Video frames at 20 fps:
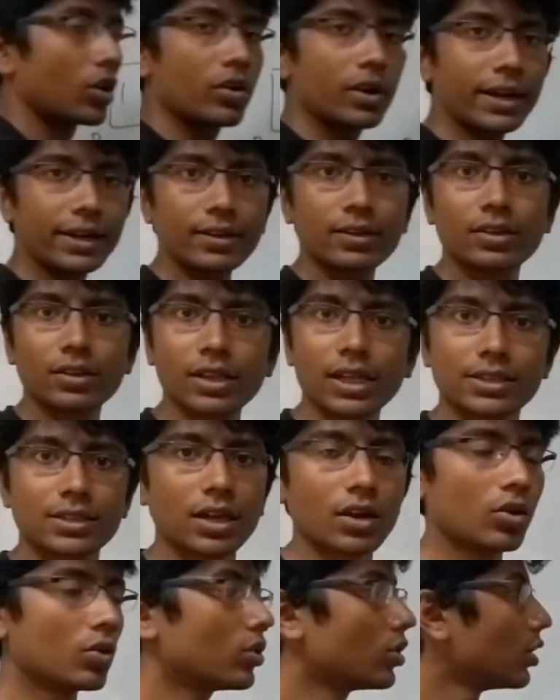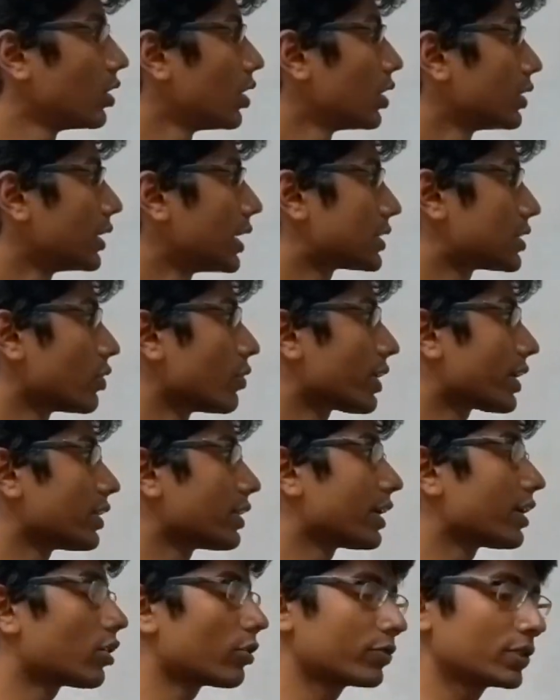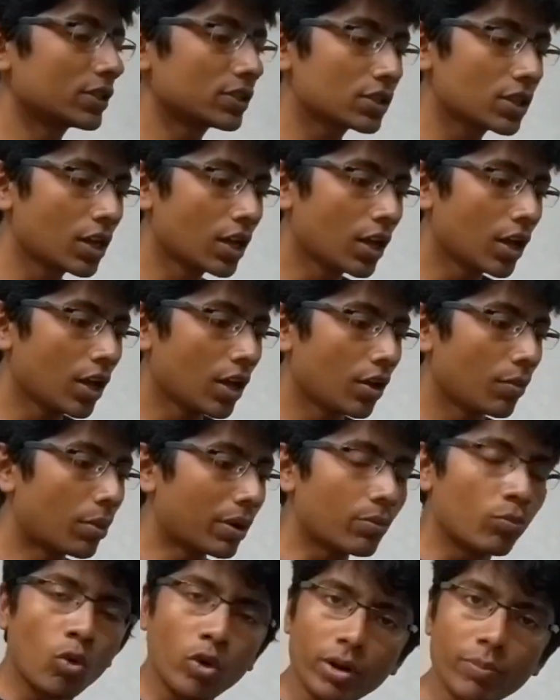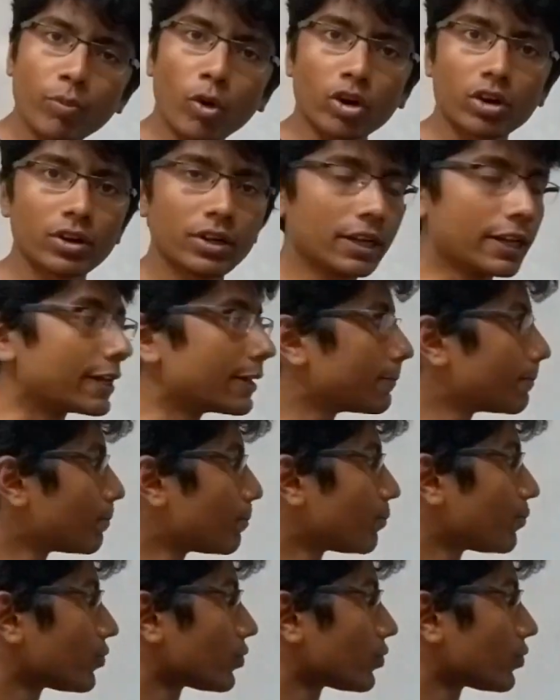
Alright? That's how we can think of this. But more importantly,